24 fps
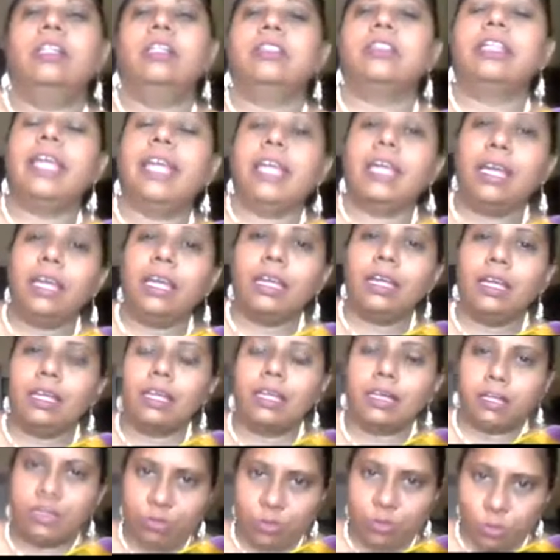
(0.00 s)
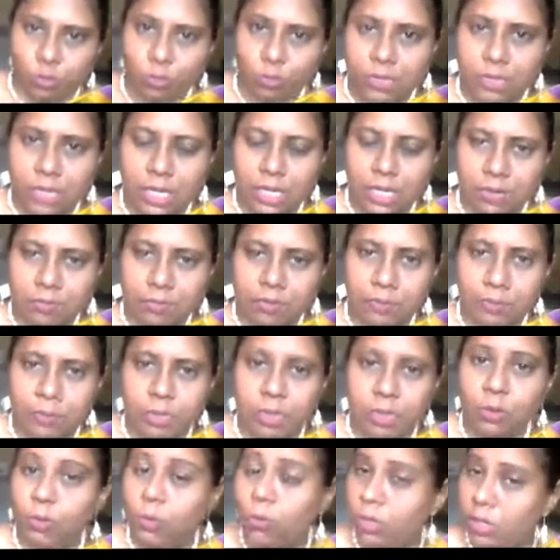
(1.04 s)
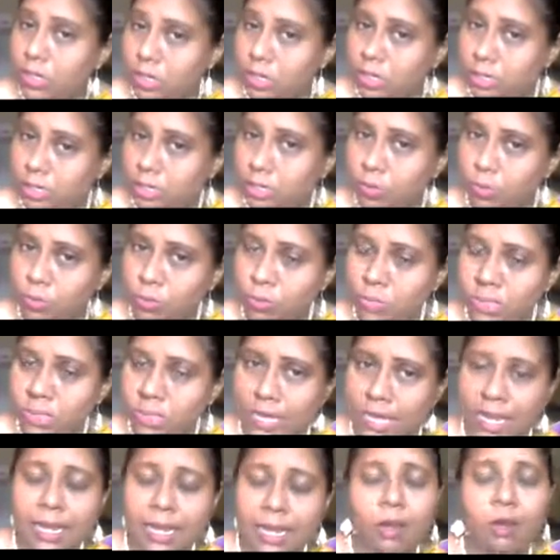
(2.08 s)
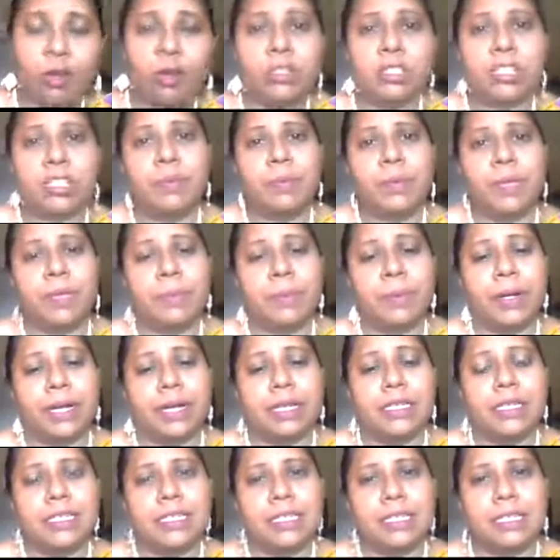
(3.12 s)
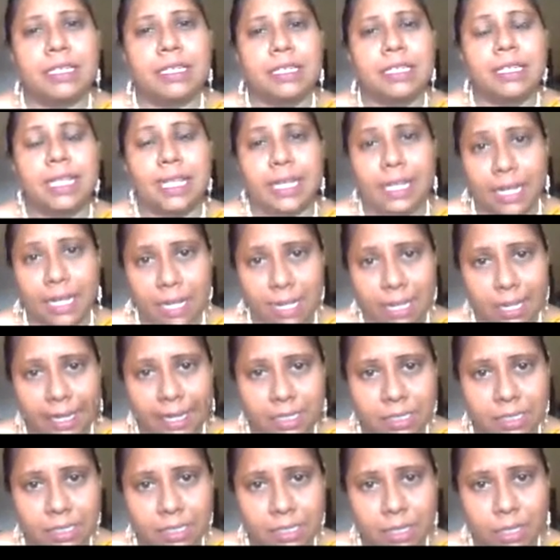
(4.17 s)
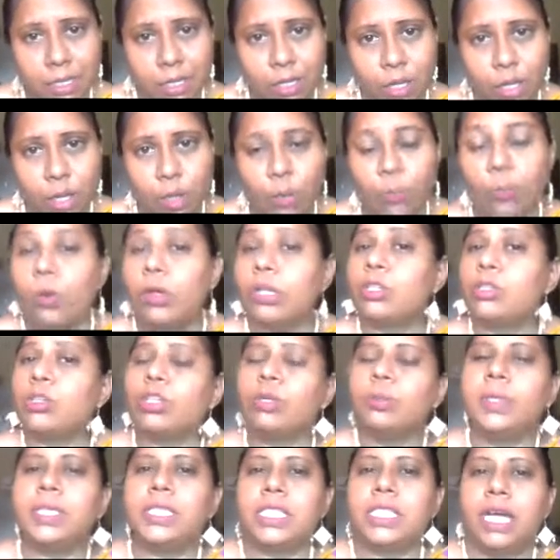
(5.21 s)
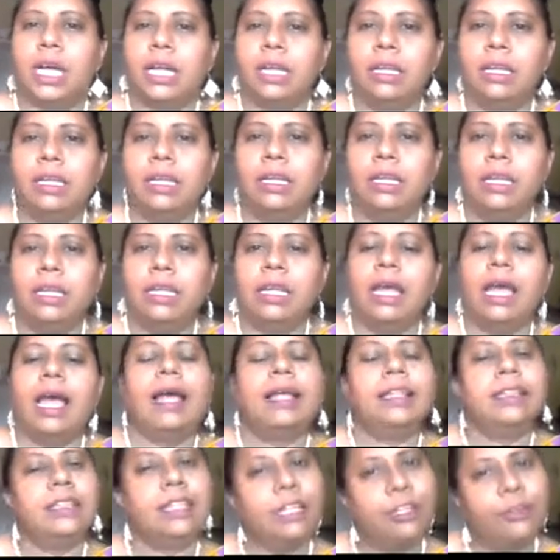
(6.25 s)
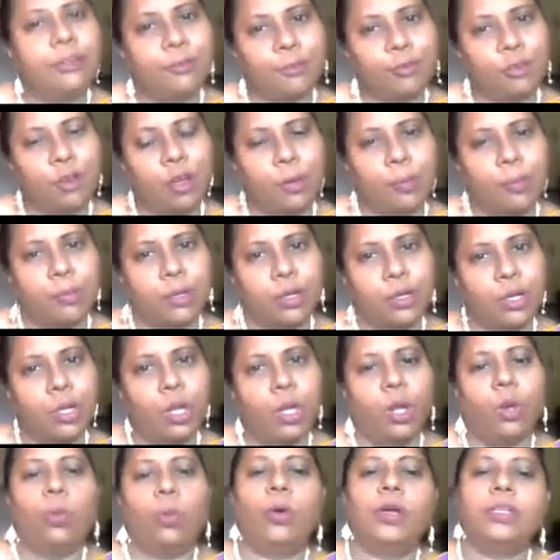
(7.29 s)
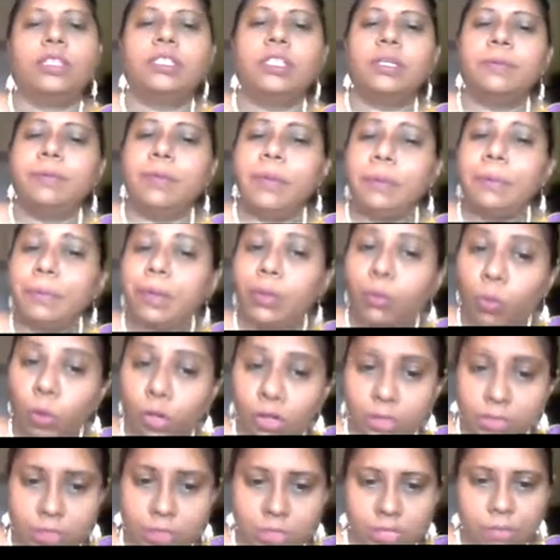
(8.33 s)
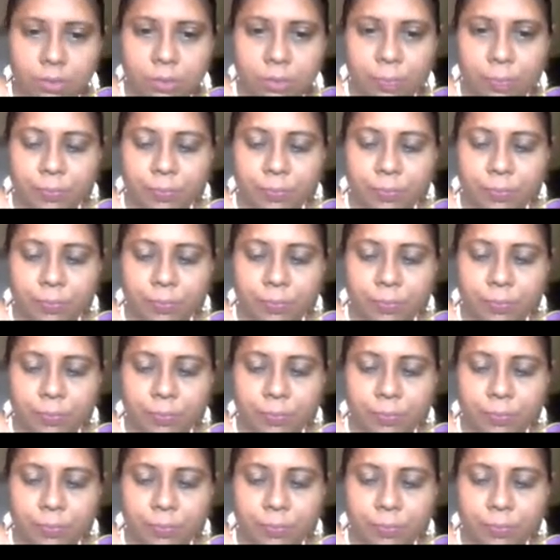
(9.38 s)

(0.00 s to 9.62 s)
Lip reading: They control the government, what the rules and laws are being passed, they guide what should be done, and they inform what the people want.